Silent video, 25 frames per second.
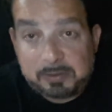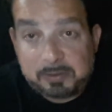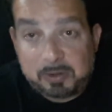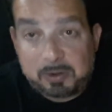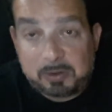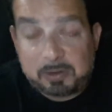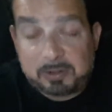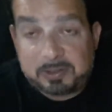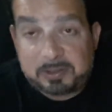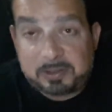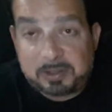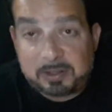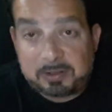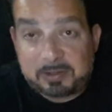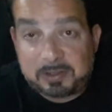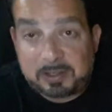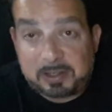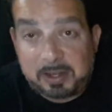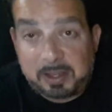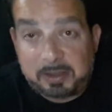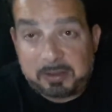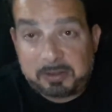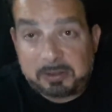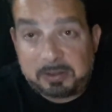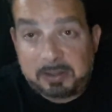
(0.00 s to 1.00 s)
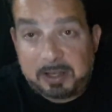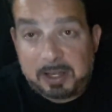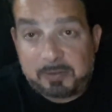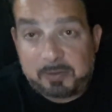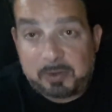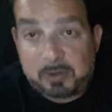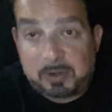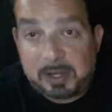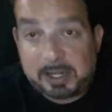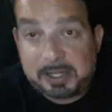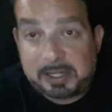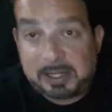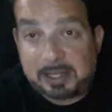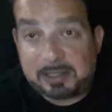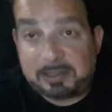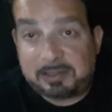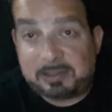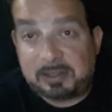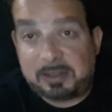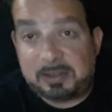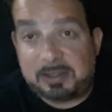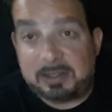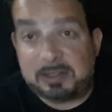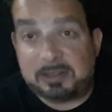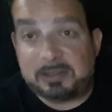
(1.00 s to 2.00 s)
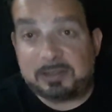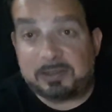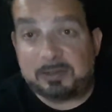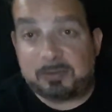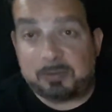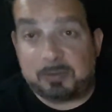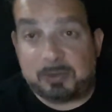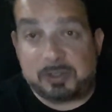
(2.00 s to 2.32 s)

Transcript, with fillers: course, there's another level, I guess, to this,